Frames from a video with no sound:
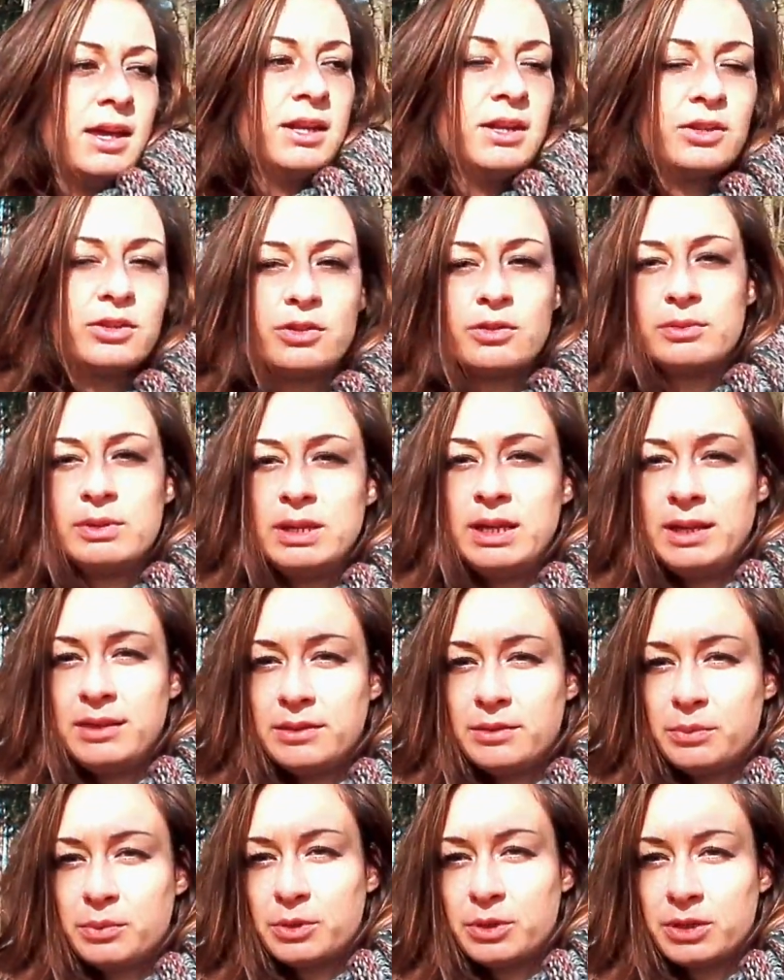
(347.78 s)
Not only
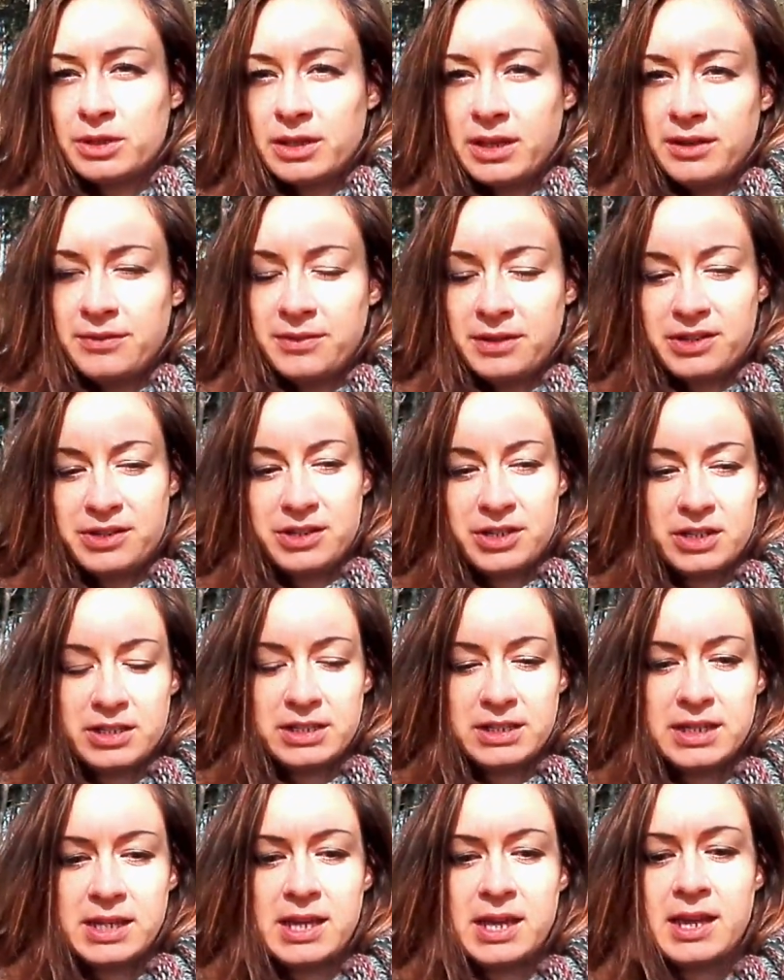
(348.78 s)
in the work life,
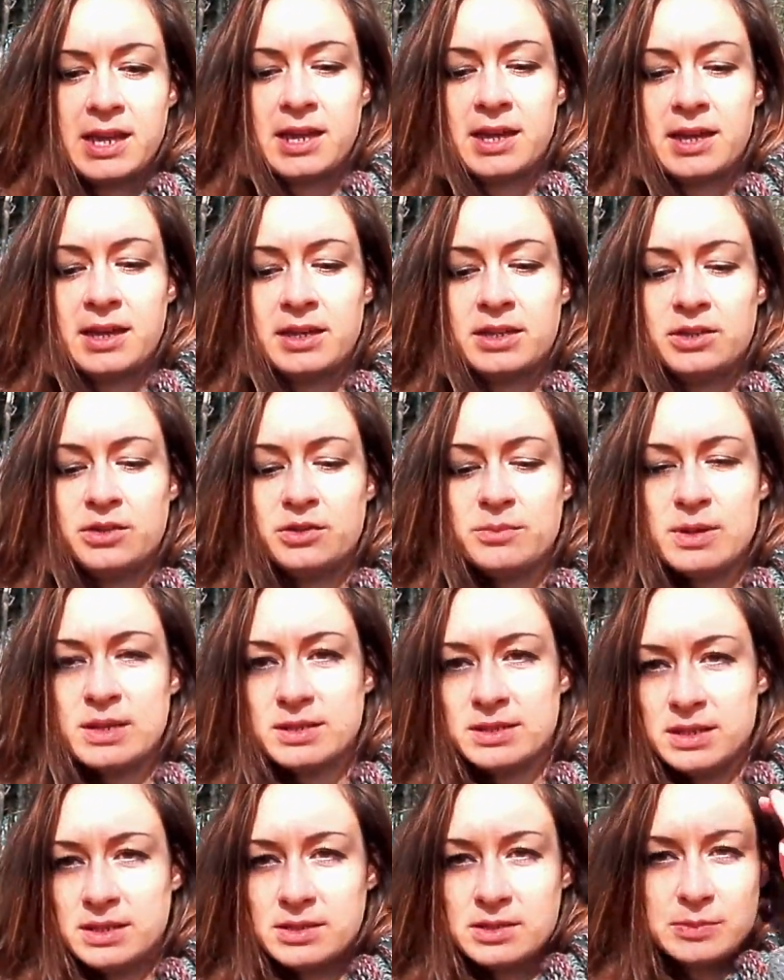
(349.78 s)
actually. You
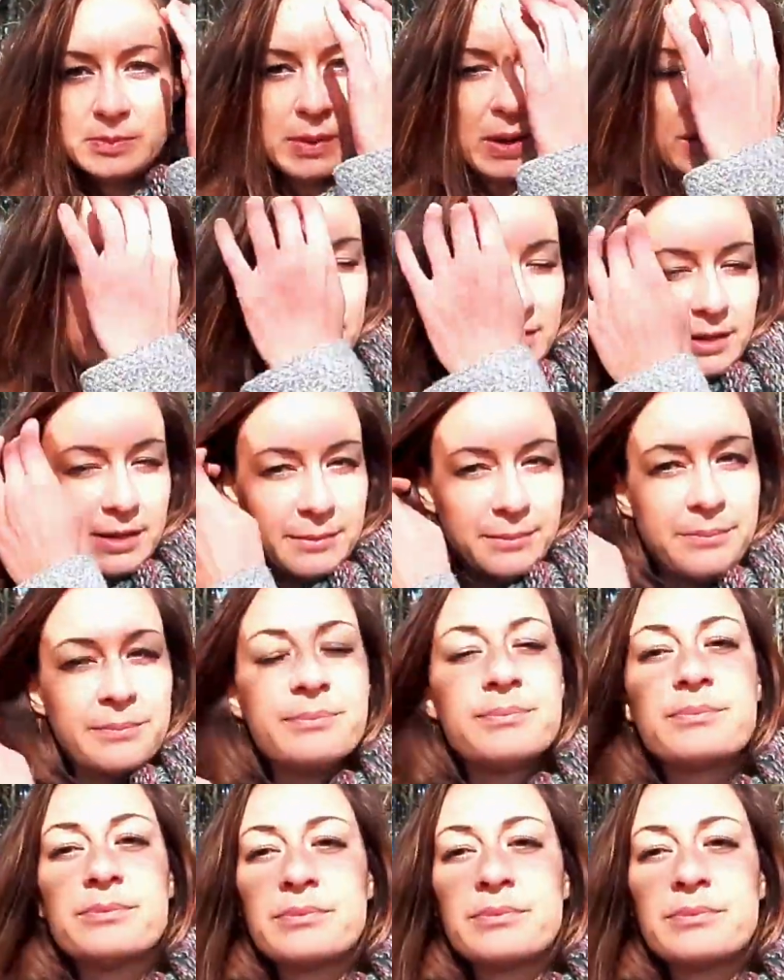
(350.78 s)
must inspire them.